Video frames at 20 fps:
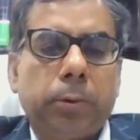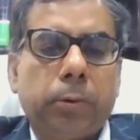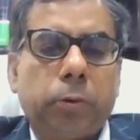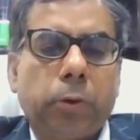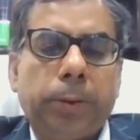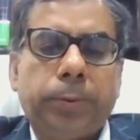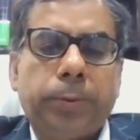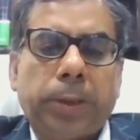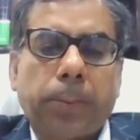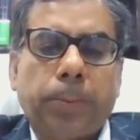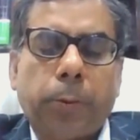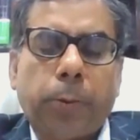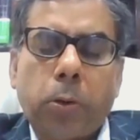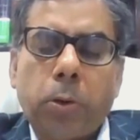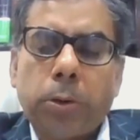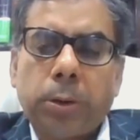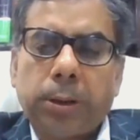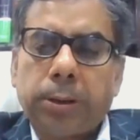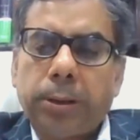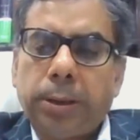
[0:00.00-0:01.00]
So if
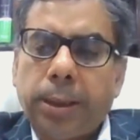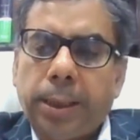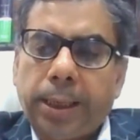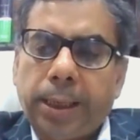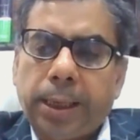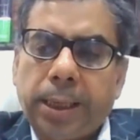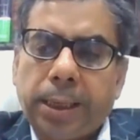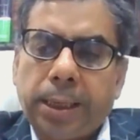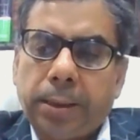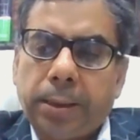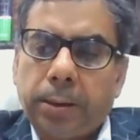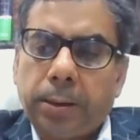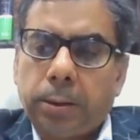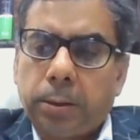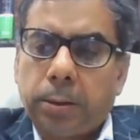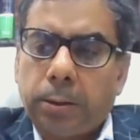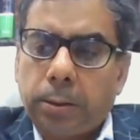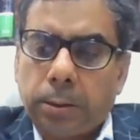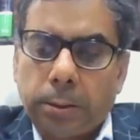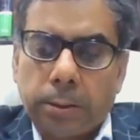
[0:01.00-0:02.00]
suppose a
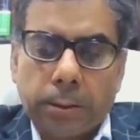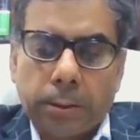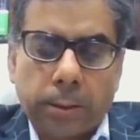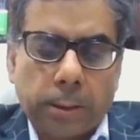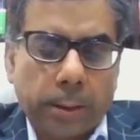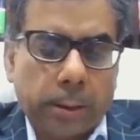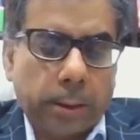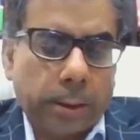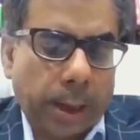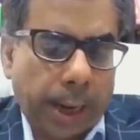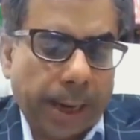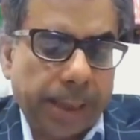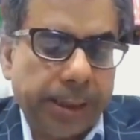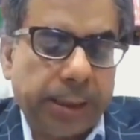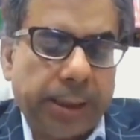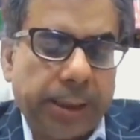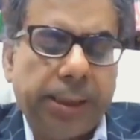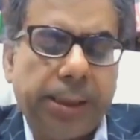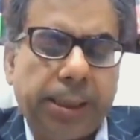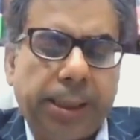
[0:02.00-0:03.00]

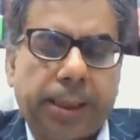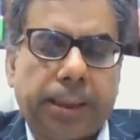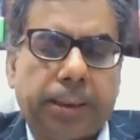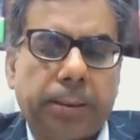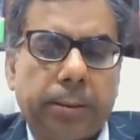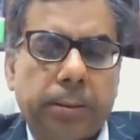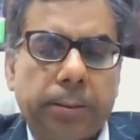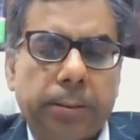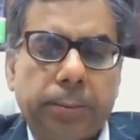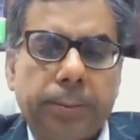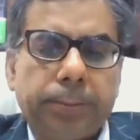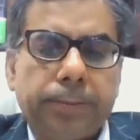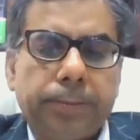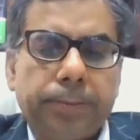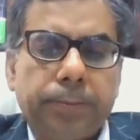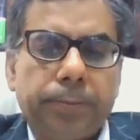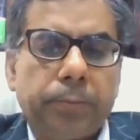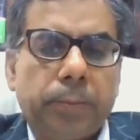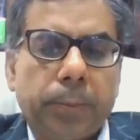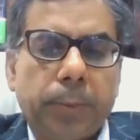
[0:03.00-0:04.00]
engineer
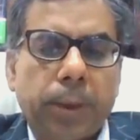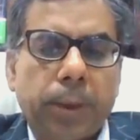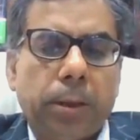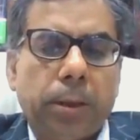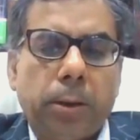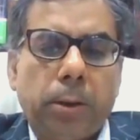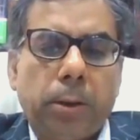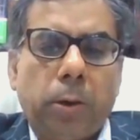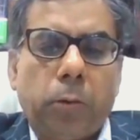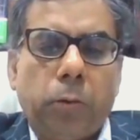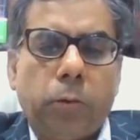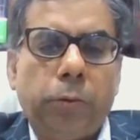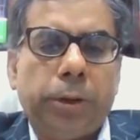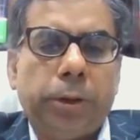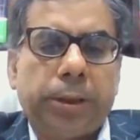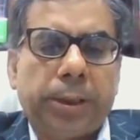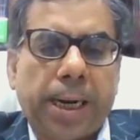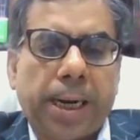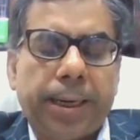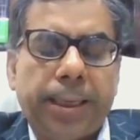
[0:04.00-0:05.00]

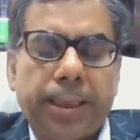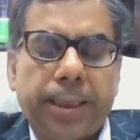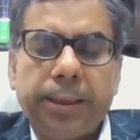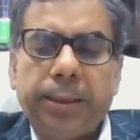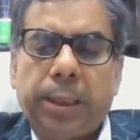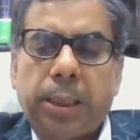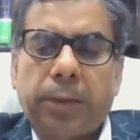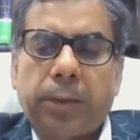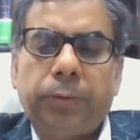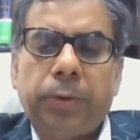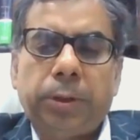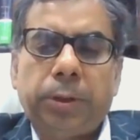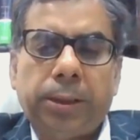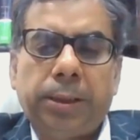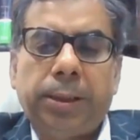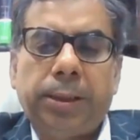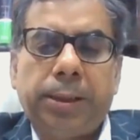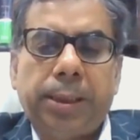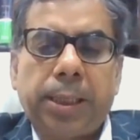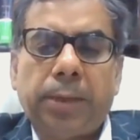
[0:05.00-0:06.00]
who is rendering service
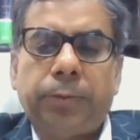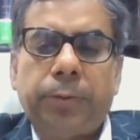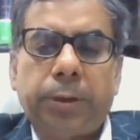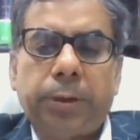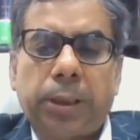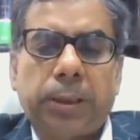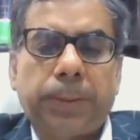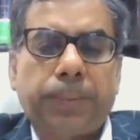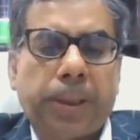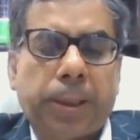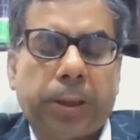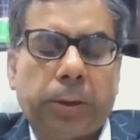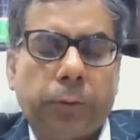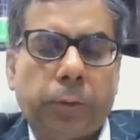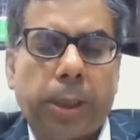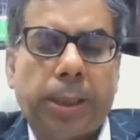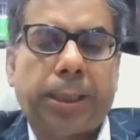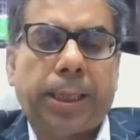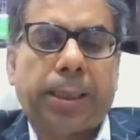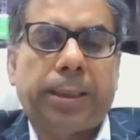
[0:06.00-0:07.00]
in India with respect
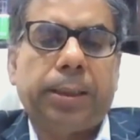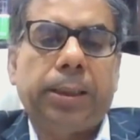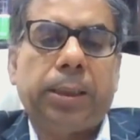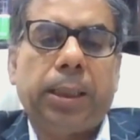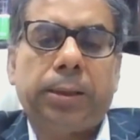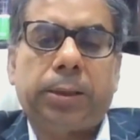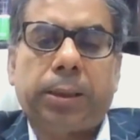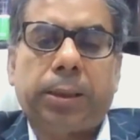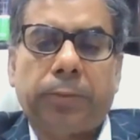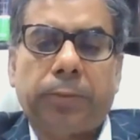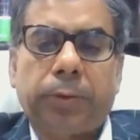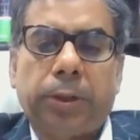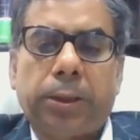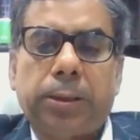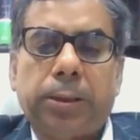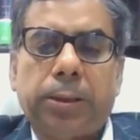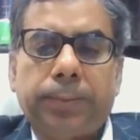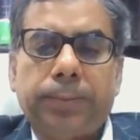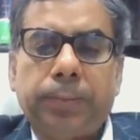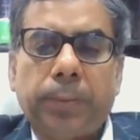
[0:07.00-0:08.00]
to a technical
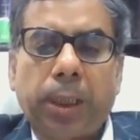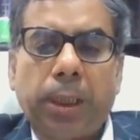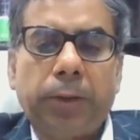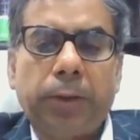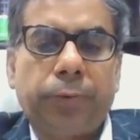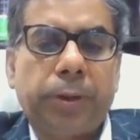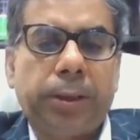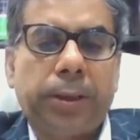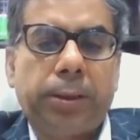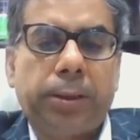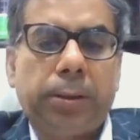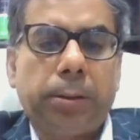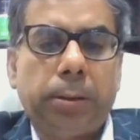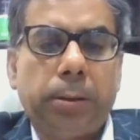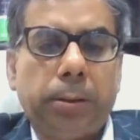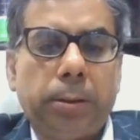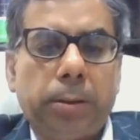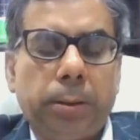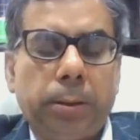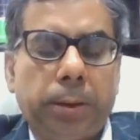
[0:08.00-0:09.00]
service, if it
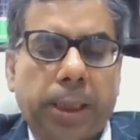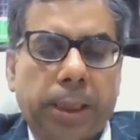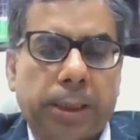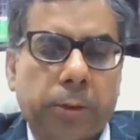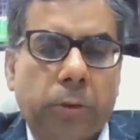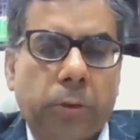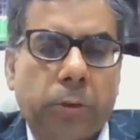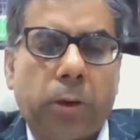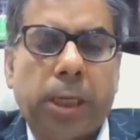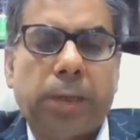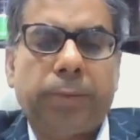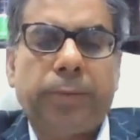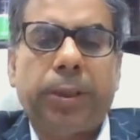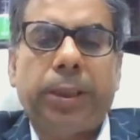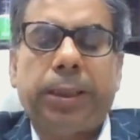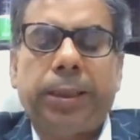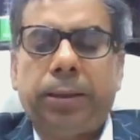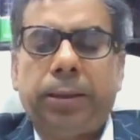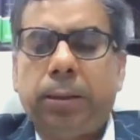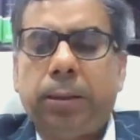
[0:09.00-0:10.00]
does not have
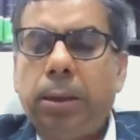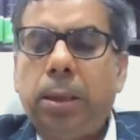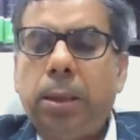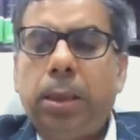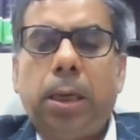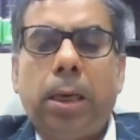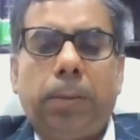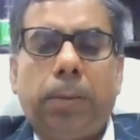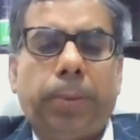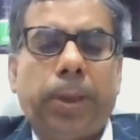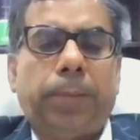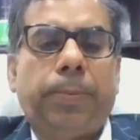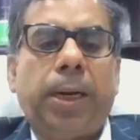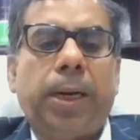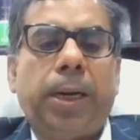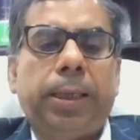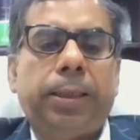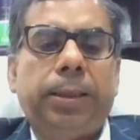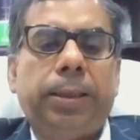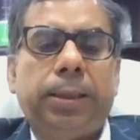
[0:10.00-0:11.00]
a
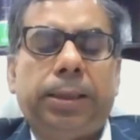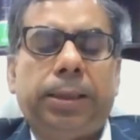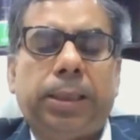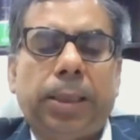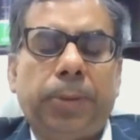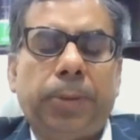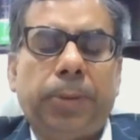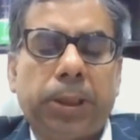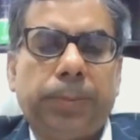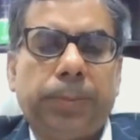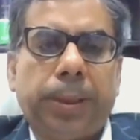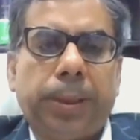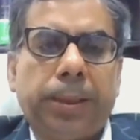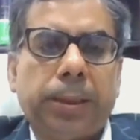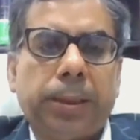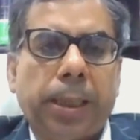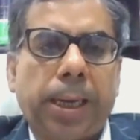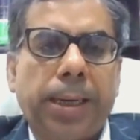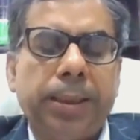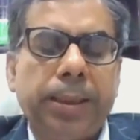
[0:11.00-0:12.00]
permanent
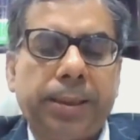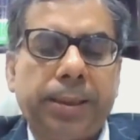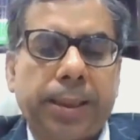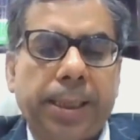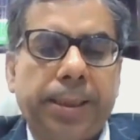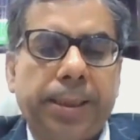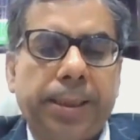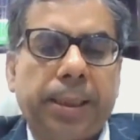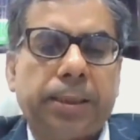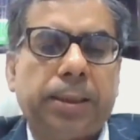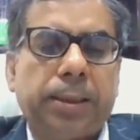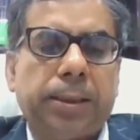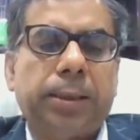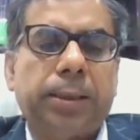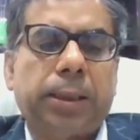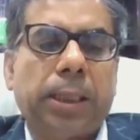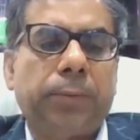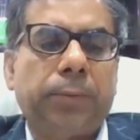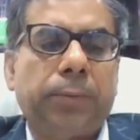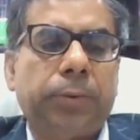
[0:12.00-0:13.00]
establishment and he renders
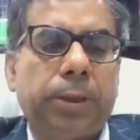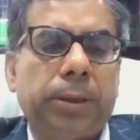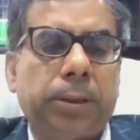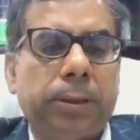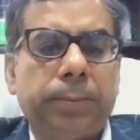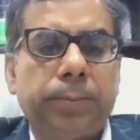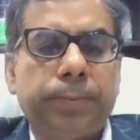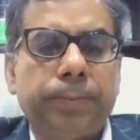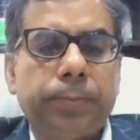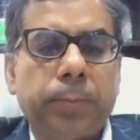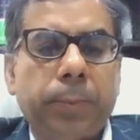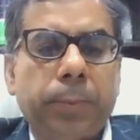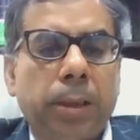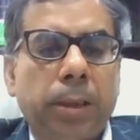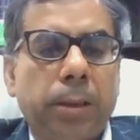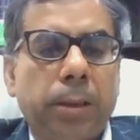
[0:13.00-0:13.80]
such service